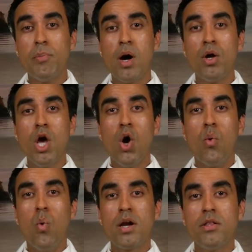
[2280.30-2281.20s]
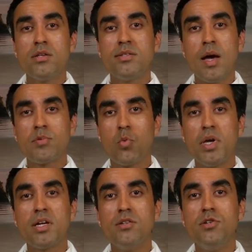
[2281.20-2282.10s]
to you about what are the steps
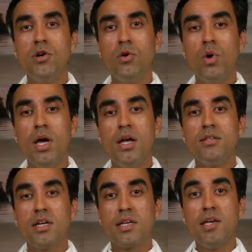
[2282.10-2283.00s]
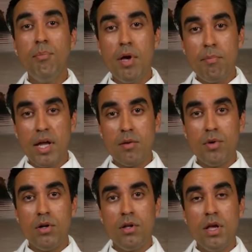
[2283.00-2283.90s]
we could do to keep it
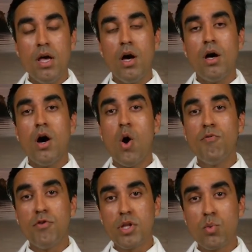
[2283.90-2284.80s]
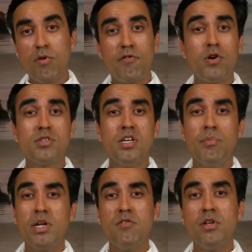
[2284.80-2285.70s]
minimal, hopefully reverse
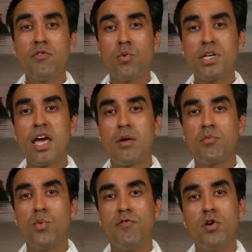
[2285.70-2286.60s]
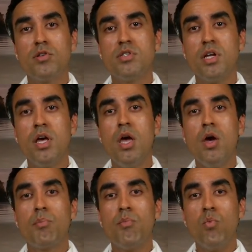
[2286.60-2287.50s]
it, but even if we can't reverse it,
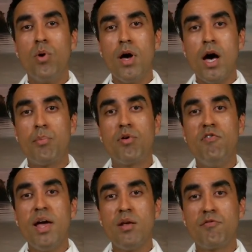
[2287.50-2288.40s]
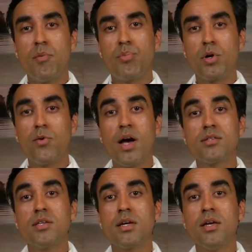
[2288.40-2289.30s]
uh, prevent it from
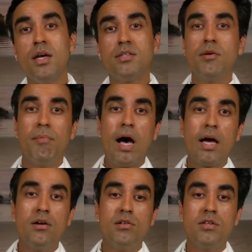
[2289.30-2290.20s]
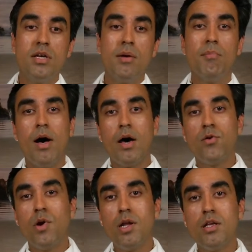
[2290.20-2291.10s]
progressing to mild,
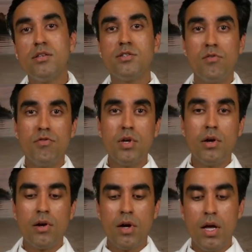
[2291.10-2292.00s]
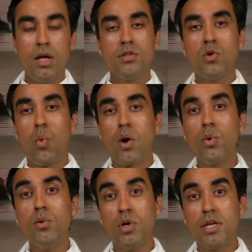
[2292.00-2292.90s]
moderate, severe, to
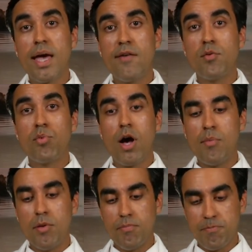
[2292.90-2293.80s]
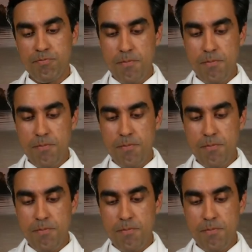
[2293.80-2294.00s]
where we really have a problem